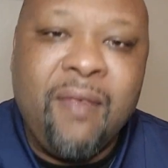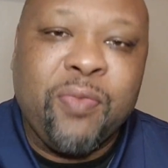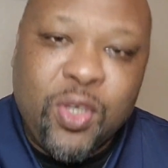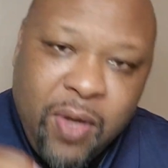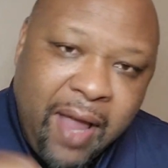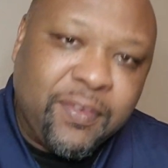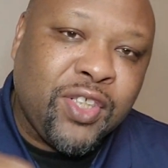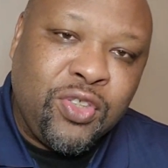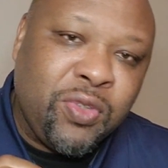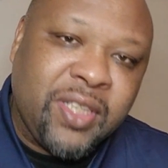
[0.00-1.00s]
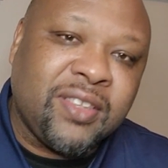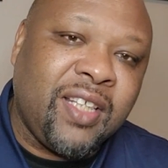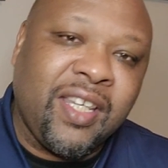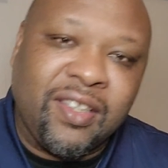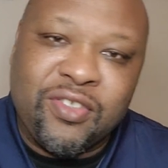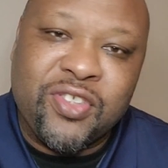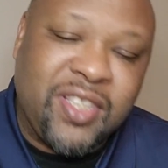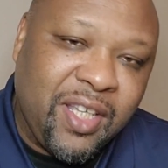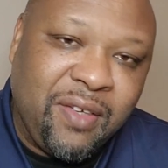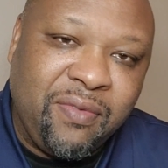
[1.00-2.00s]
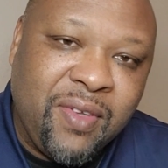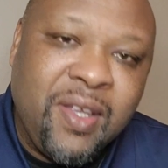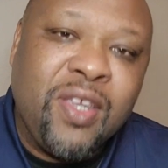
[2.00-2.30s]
You have to do this thing yourself.